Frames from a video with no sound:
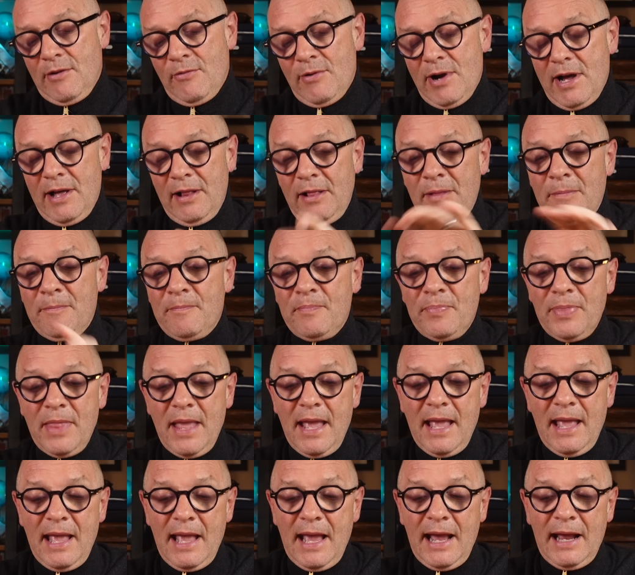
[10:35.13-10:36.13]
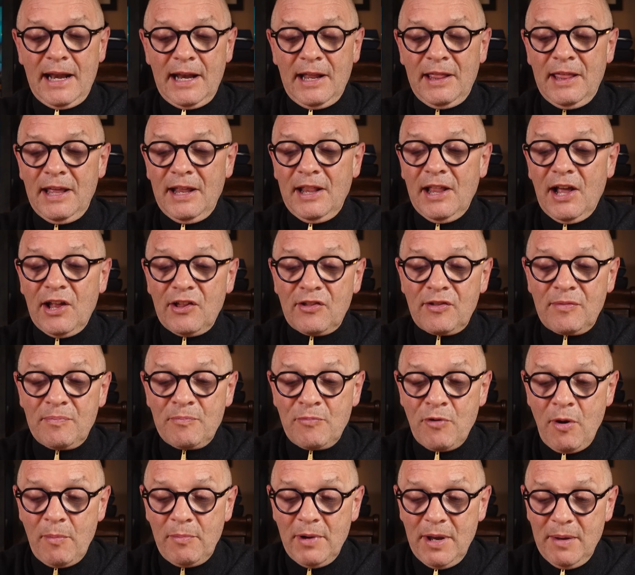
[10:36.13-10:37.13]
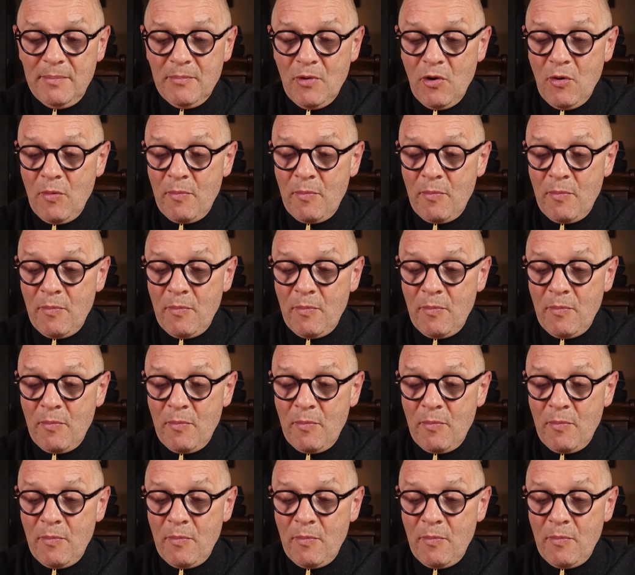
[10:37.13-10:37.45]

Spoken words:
well. And I think that's probably more